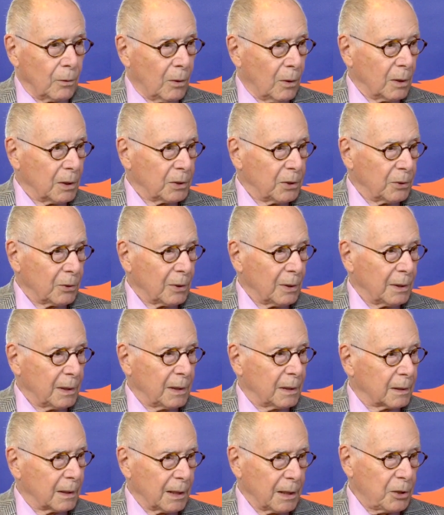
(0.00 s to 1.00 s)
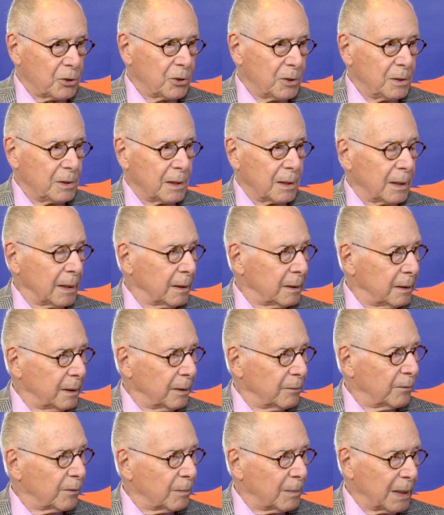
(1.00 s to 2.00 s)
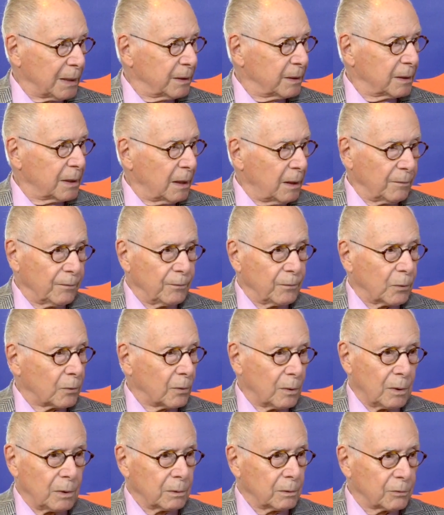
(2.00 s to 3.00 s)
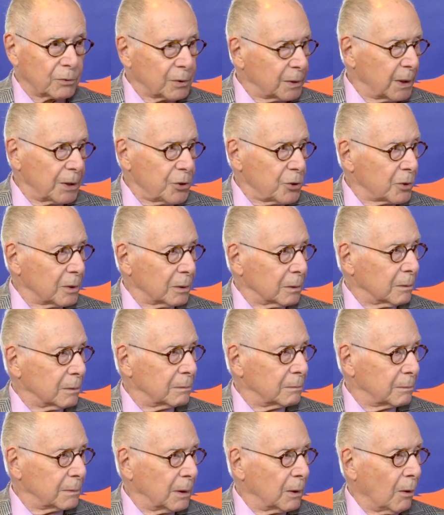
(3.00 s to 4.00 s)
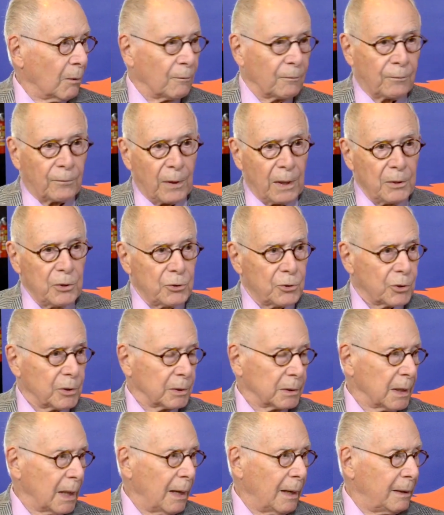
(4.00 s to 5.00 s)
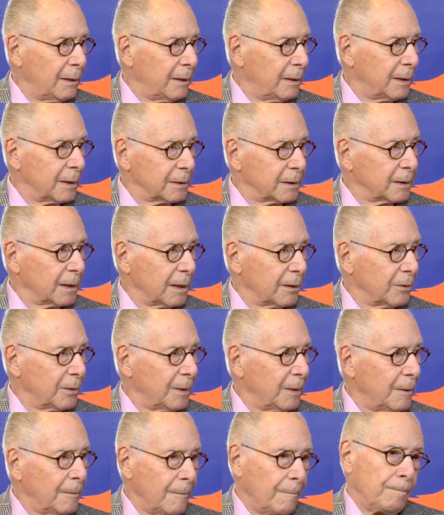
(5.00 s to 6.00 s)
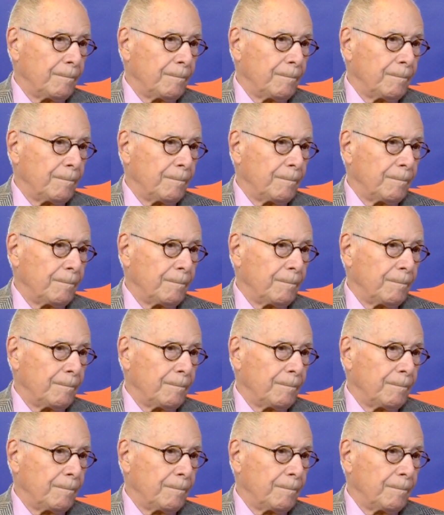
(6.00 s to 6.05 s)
All the early collections that I did for myself were all traditional, you know, French, Italian, etc.